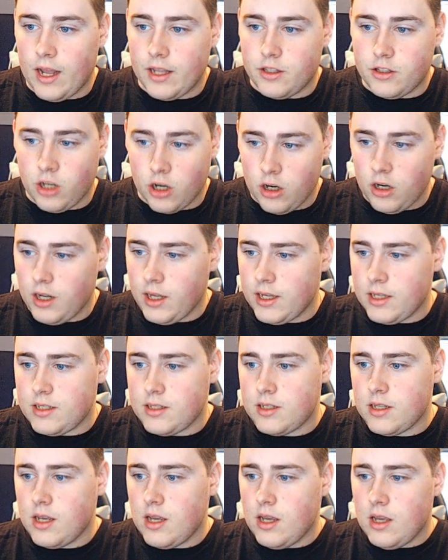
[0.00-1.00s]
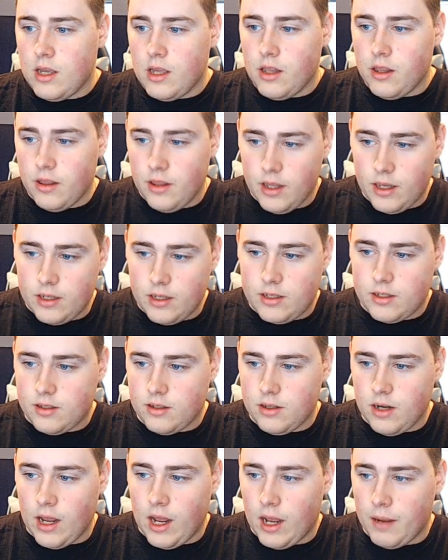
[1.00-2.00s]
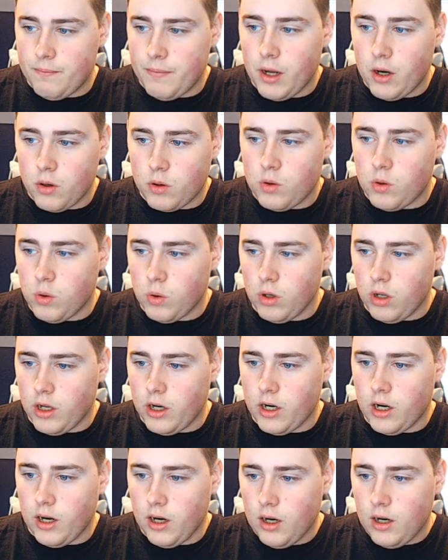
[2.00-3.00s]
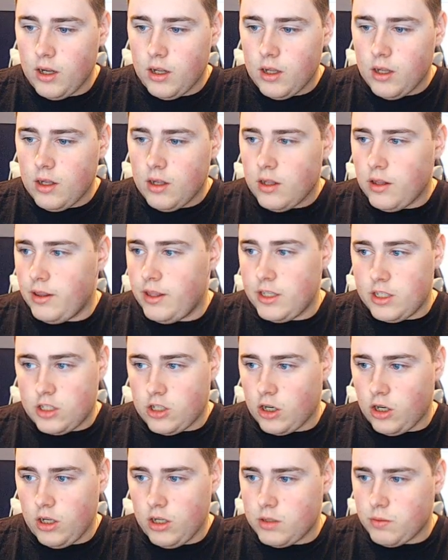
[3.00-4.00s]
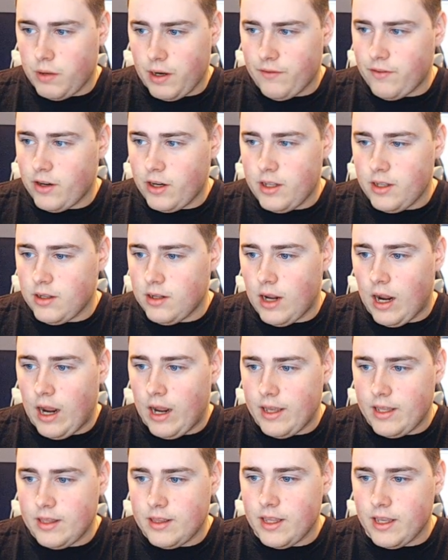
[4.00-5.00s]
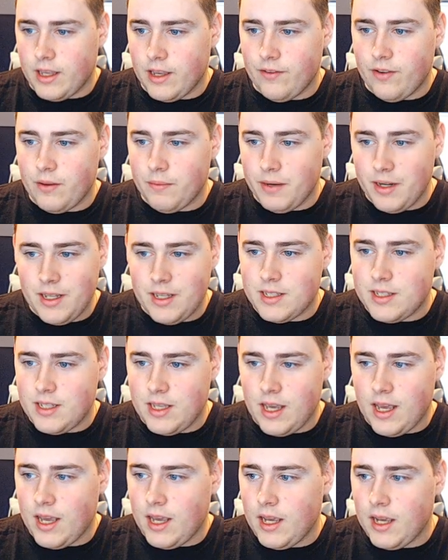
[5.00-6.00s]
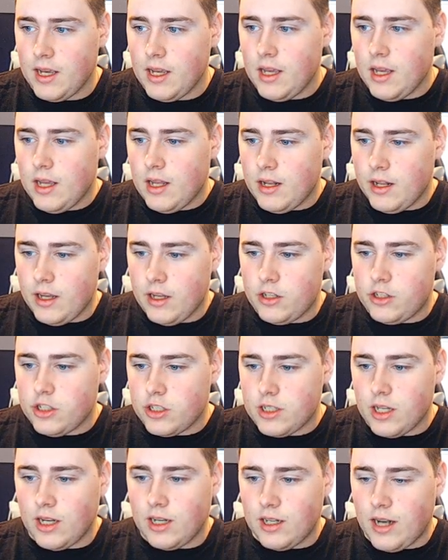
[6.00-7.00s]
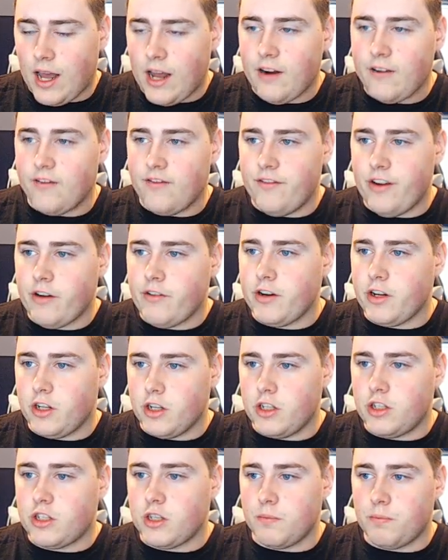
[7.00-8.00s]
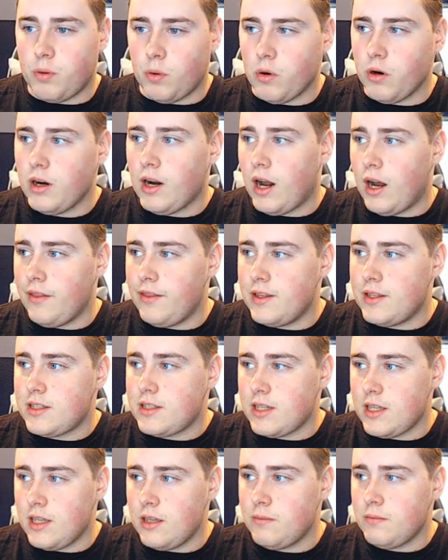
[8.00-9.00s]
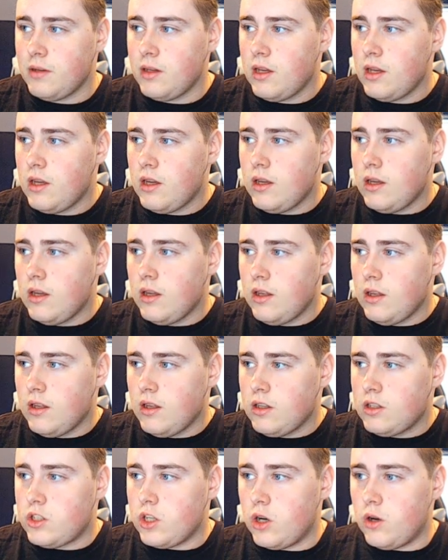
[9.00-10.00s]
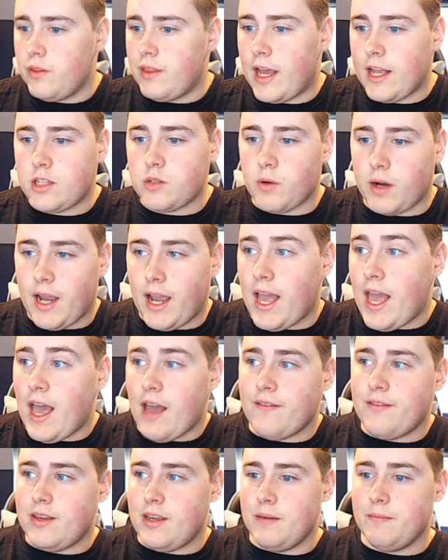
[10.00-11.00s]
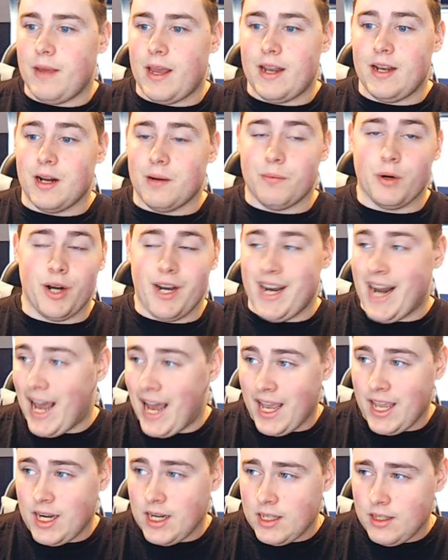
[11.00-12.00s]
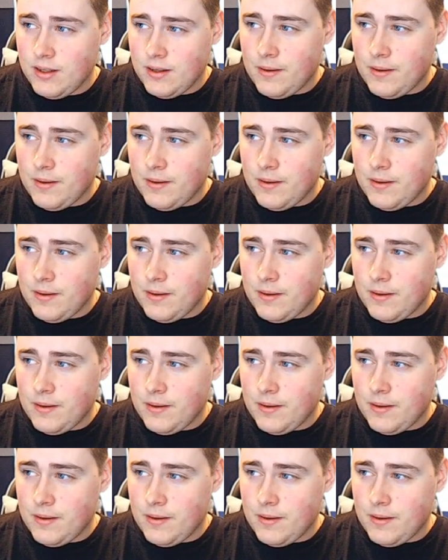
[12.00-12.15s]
Turles, this Metal Cooler, this Turles whenever they give him an easy A. There's just a lot of very good support on this team. So that's why I have him at number 9.